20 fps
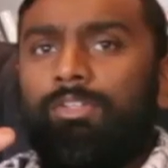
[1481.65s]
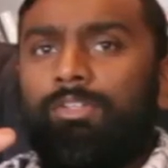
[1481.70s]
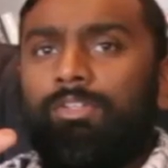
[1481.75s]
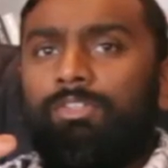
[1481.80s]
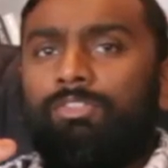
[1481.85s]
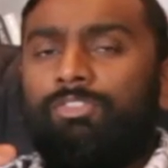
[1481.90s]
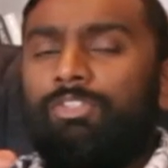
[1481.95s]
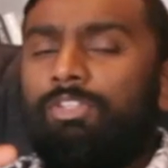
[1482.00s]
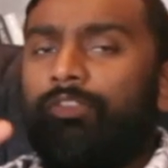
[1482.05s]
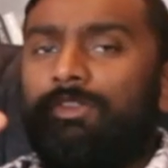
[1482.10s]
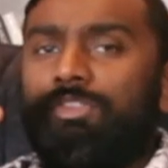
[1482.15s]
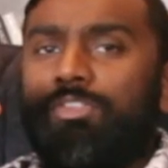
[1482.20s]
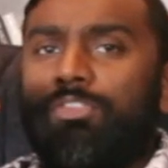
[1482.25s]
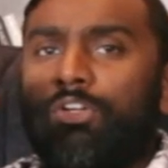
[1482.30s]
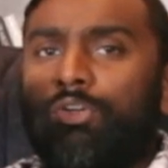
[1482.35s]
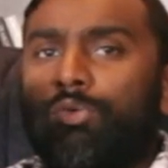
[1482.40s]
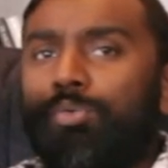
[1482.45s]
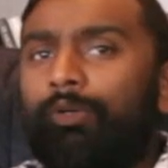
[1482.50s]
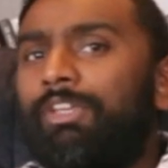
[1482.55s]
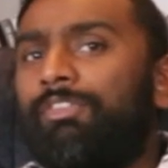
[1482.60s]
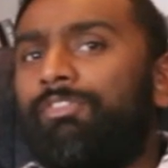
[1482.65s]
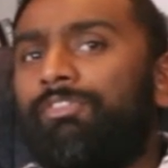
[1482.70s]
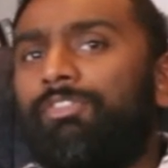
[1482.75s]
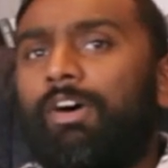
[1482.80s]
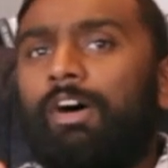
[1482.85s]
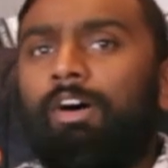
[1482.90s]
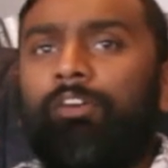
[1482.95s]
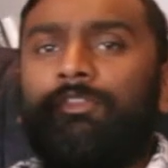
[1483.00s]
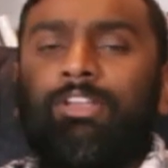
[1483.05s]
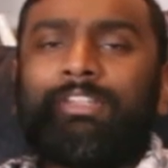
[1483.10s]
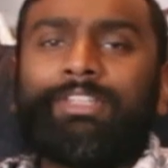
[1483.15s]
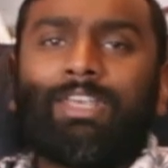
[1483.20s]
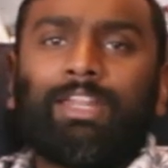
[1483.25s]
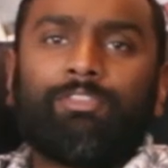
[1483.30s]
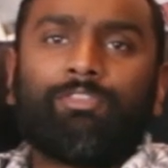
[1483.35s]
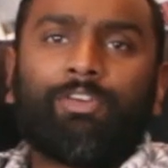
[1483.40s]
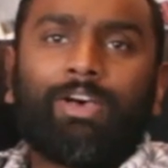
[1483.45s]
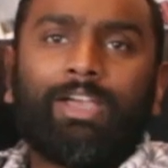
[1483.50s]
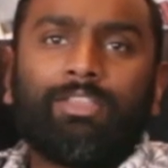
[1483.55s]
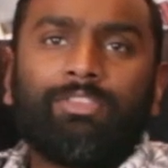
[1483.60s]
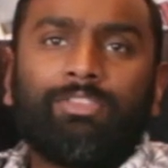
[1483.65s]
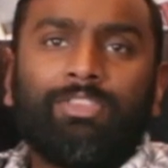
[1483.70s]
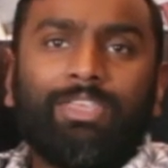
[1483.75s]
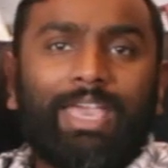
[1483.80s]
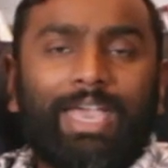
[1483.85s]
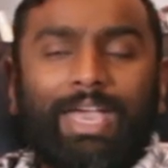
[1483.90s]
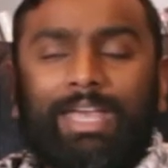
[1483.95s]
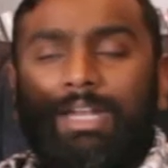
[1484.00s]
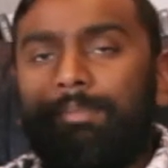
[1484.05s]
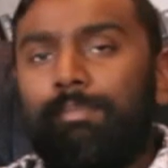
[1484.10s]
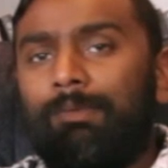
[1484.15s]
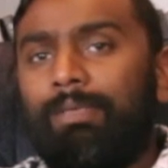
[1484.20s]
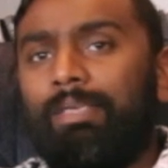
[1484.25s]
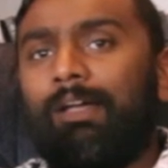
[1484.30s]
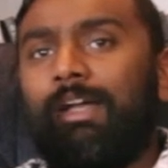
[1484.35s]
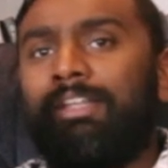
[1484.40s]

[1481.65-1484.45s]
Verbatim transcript: See the grief of identifying the enemy,